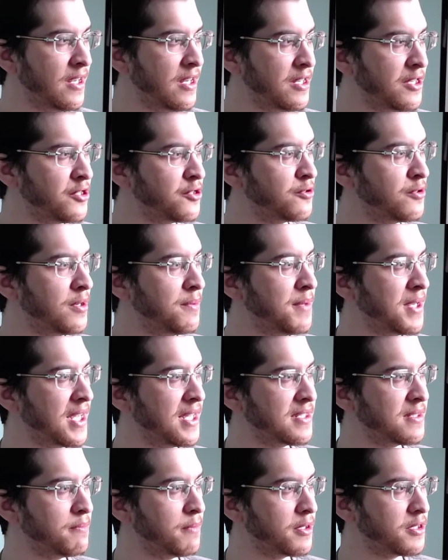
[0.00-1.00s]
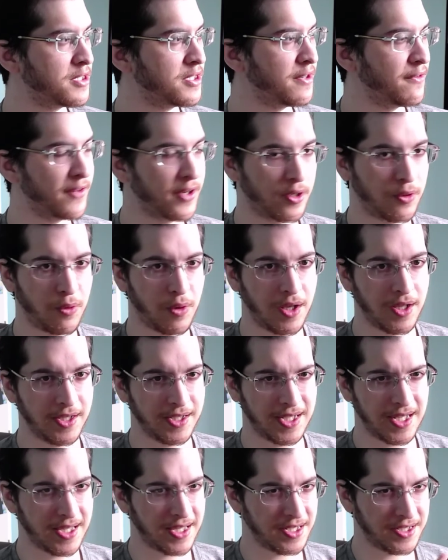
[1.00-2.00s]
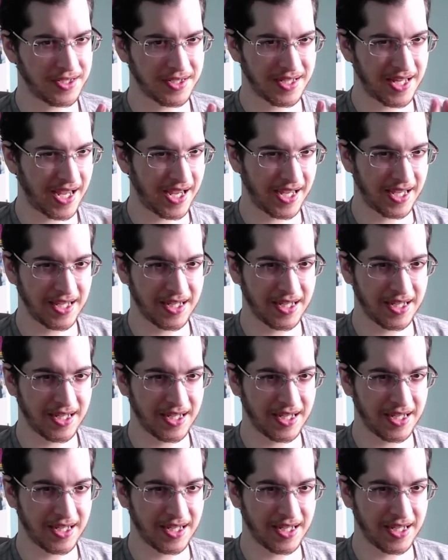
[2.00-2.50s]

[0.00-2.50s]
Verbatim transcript: streaming has a much different quality than just hanging